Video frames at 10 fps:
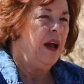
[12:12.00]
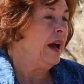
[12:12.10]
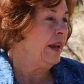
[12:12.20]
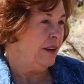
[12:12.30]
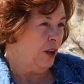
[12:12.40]

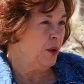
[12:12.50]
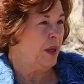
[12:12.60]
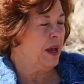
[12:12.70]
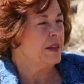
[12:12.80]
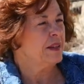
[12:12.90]
I didn't know
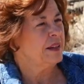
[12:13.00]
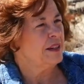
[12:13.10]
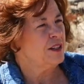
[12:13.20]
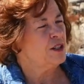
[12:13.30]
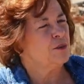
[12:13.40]
that till I
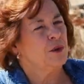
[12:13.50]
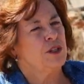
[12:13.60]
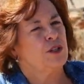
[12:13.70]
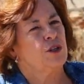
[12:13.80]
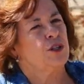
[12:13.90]
did some
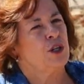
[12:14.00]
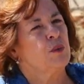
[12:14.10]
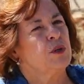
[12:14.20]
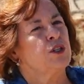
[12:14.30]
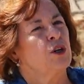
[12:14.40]
research. It
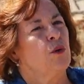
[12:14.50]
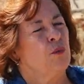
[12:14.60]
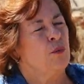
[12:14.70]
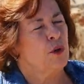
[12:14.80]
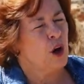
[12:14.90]
was the
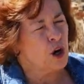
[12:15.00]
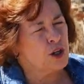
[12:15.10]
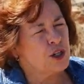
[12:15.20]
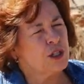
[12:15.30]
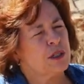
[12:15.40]

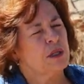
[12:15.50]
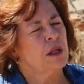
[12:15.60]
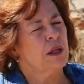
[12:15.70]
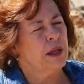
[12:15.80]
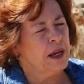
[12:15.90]
largest
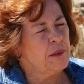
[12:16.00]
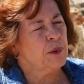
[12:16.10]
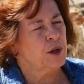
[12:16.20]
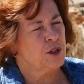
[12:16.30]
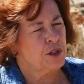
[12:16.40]
land
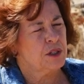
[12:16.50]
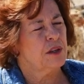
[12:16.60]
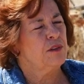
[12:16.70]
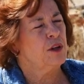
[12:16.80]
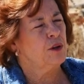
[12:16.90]
purchase
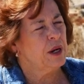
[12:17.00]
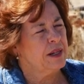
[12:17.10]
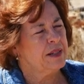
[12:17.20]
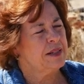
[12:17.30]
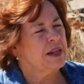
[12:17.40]
that the
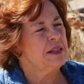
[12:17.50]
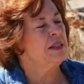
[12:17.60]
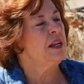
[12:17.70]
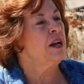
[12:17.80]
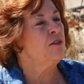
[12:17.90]
United States
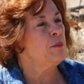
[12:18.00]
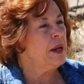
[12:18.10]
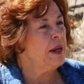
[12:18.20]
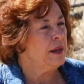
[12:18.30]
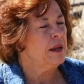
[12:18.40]
had ever
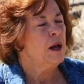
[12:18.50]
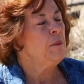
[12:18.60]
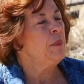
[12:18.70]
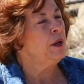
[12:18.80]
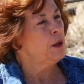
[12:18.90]
made.
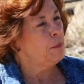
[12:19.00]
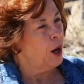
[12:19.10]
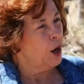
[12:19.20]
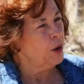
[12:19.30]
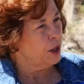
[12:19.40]
But
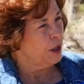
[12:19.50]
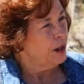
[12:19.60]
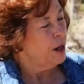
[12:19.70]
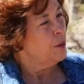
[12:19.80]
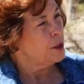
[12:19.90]

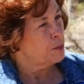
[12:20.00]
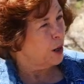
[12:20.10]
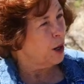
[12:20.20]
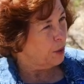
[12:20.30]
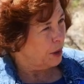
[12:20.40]
Napoleon was
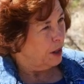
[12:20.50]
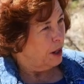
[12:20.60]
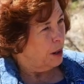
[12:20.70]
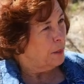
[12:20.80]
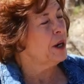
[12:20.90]
broke
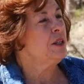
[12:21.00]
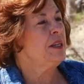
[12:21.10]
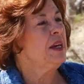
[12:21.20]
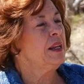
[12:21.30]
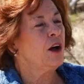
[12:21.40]
because
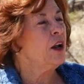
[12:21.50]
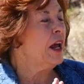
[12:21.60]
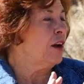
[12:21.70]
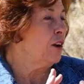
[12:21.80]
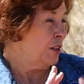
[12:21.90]
he had all
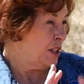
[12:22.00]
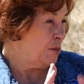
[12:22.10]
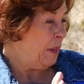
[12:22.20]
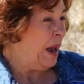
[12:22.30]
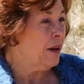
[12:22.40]
had all these
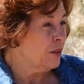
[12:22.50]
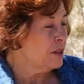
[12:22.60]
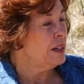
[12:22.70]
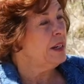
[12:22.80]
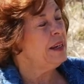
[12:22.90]
battles,
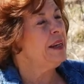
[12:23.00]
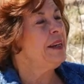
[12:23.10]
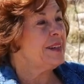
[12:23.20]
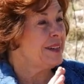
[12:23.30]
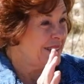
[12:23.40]
and he
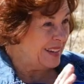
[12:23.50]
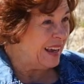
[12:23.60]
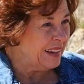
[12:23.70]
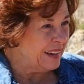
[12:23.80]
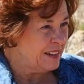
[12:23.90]
needed to
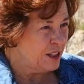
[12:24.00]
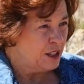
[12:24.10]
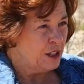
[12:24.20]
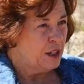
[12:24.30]
sell it